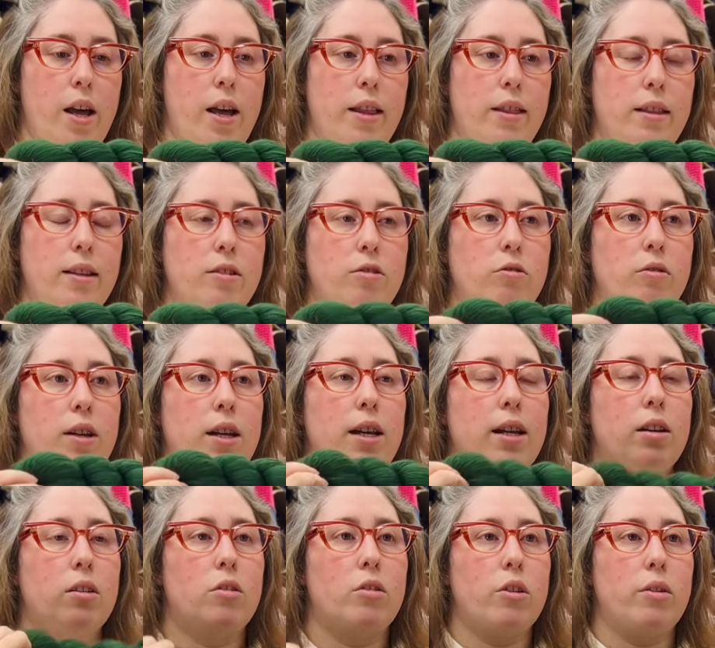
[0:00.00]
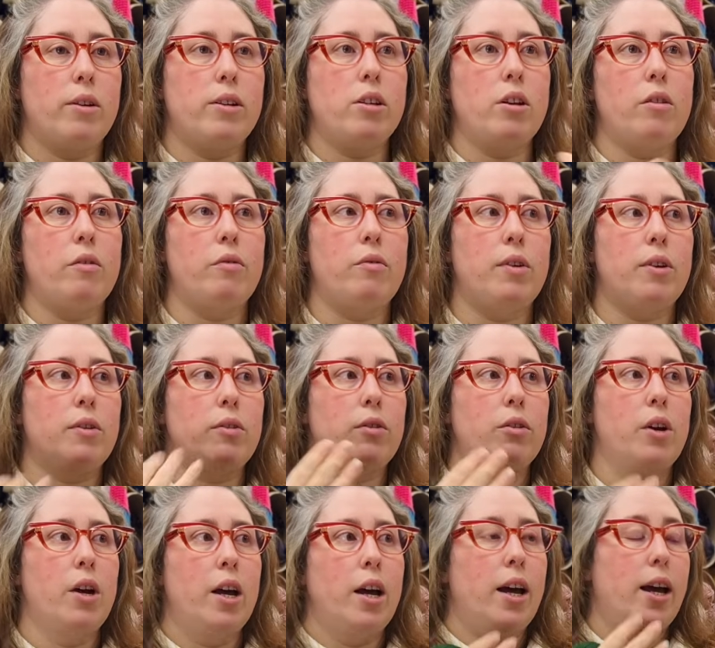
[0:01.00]
This green, although I don't feel,
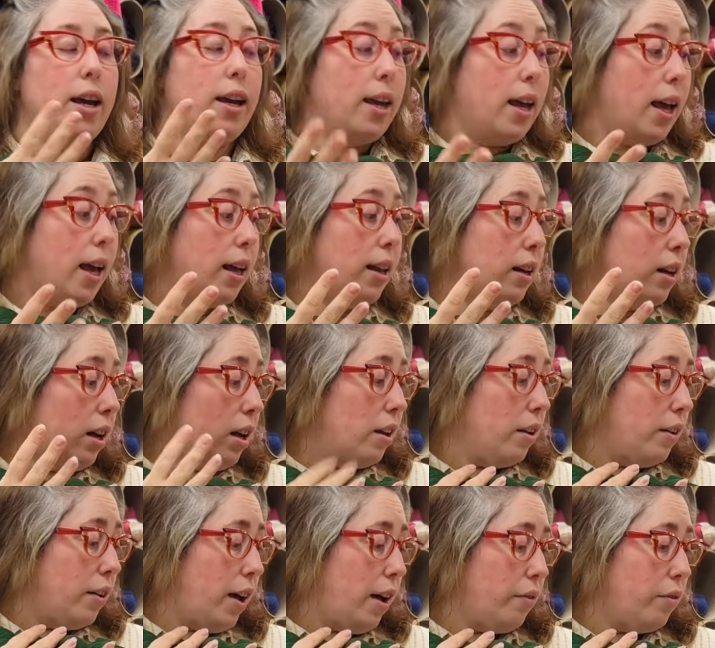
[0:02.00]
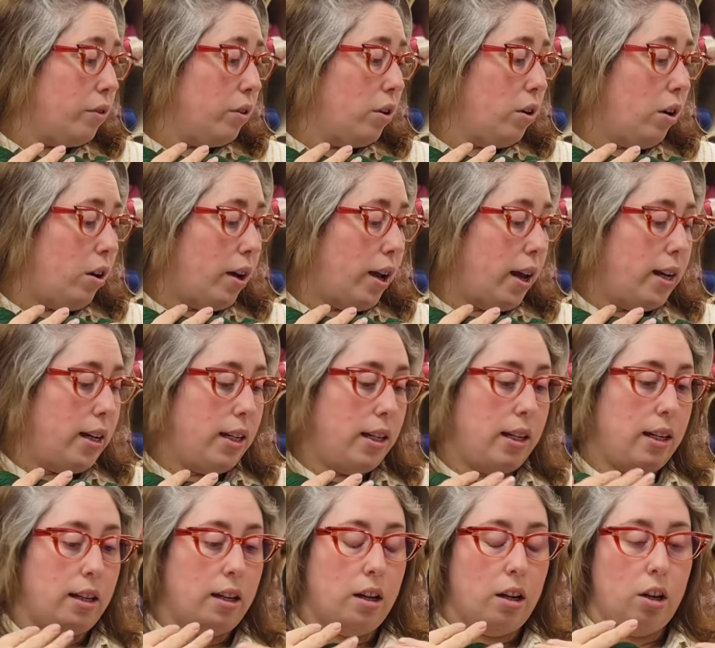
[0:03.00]
again, I haven't got
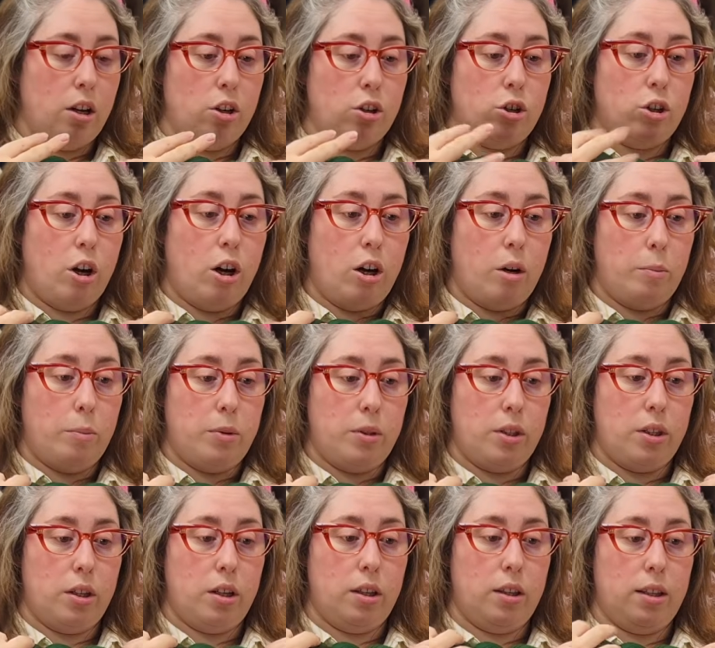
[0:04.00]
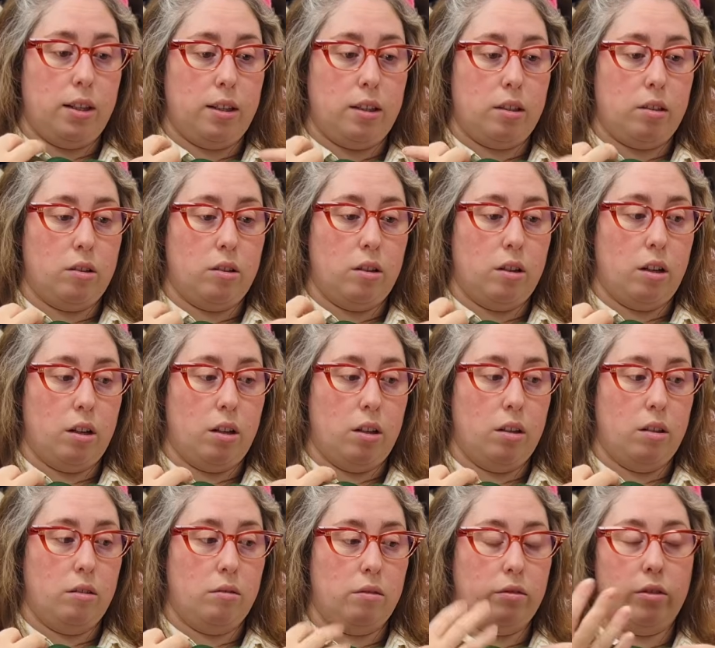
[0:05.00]
any tops that are this colour.
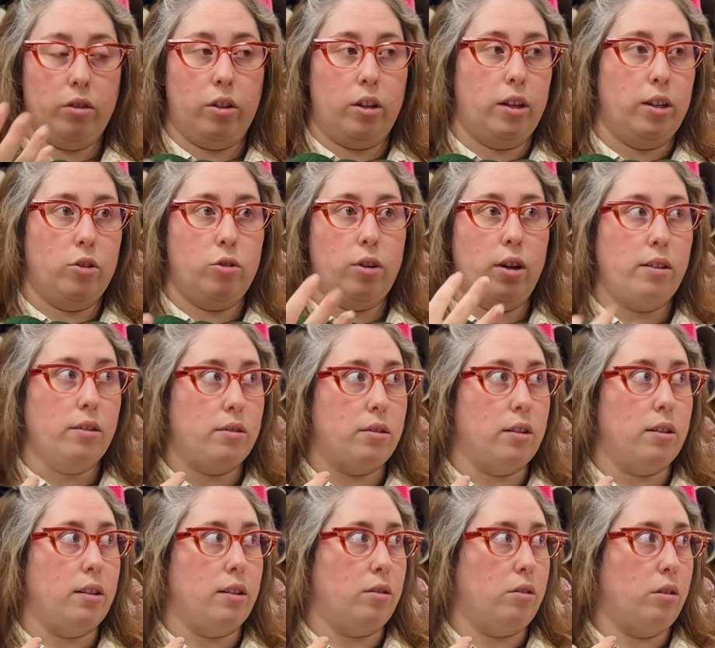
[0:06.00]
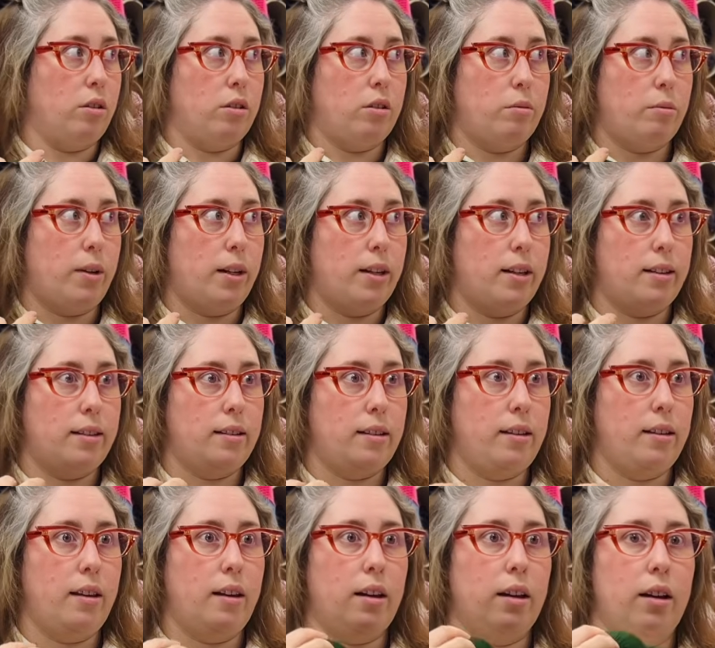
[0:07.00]
I've not got any trousers that are this colour, so why did I say
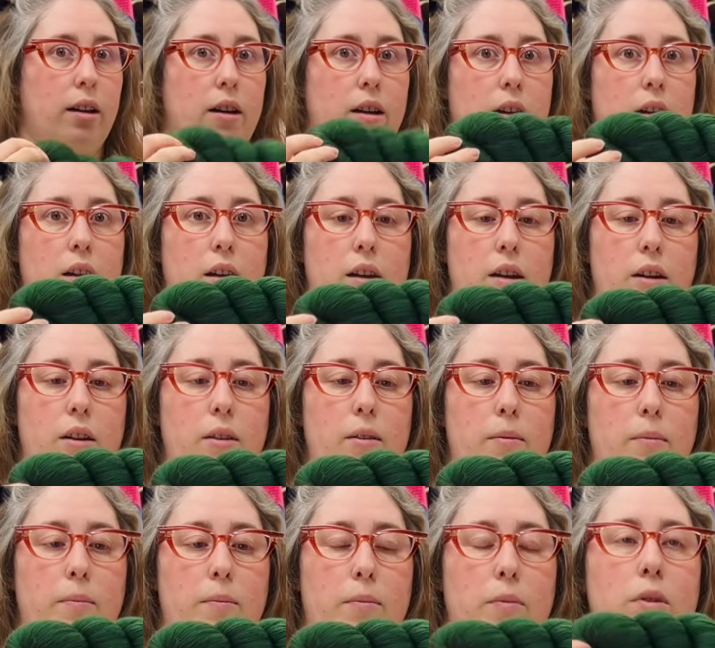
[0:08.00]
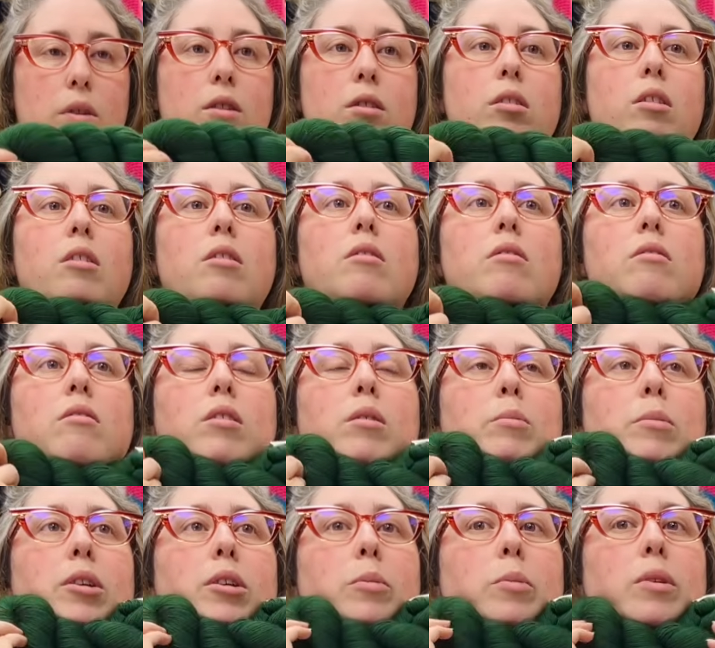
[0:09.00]
that? So I'm
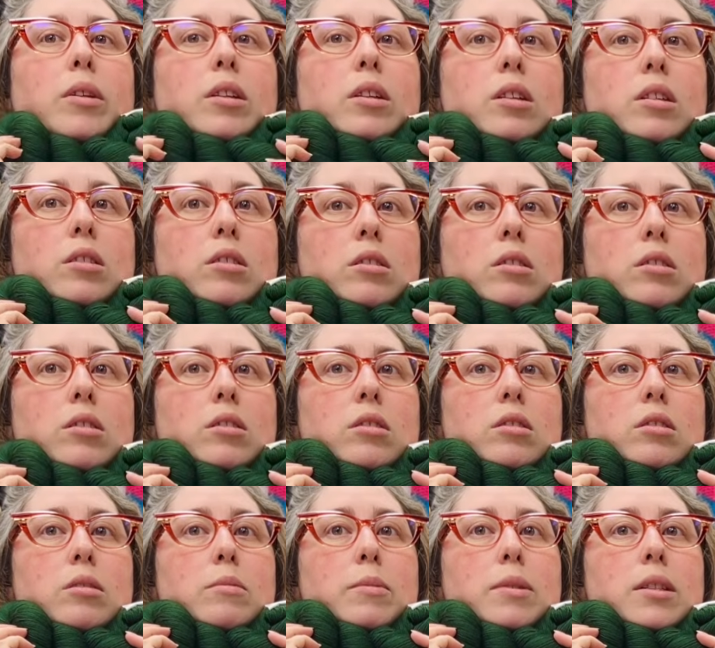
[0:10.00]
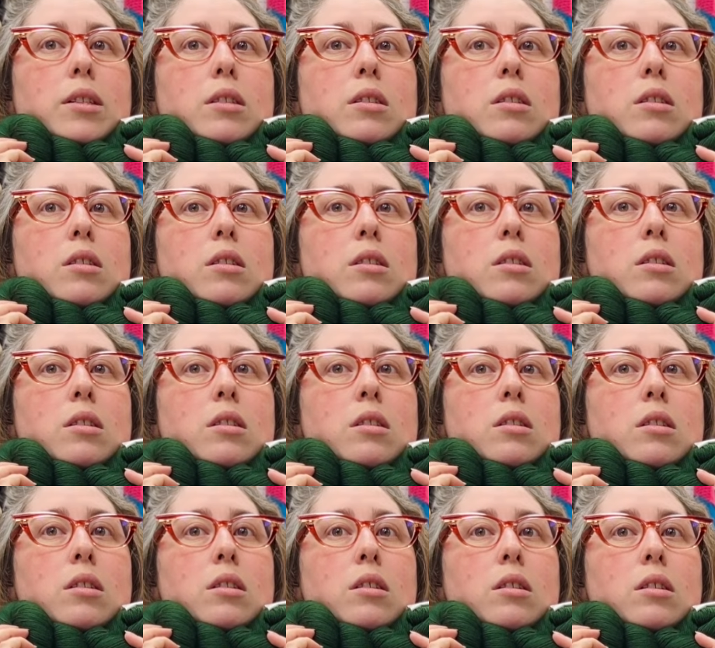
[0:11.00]
hoping that this colour suits me.
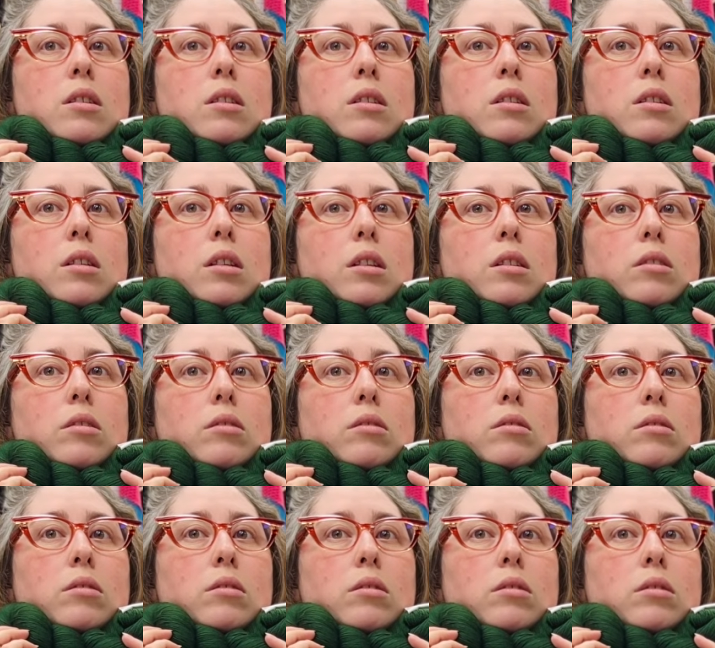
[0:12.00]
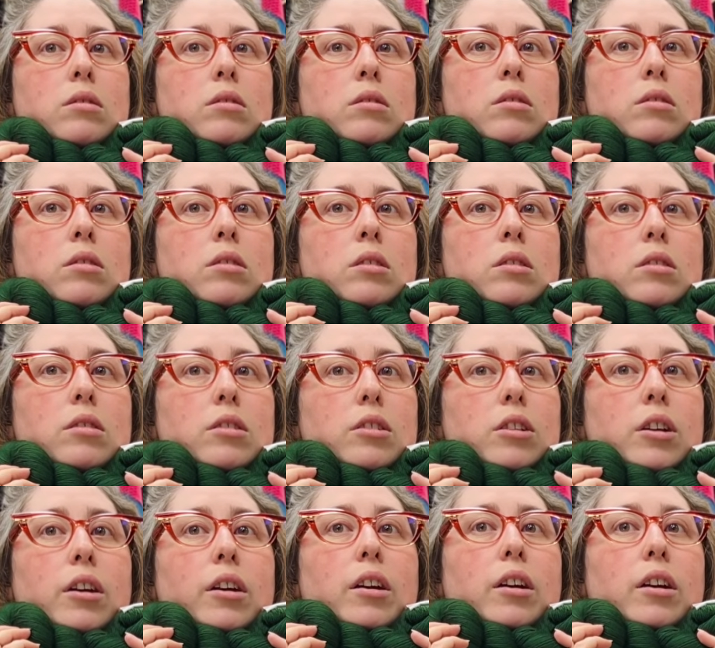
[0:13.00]
Daniel? You don't...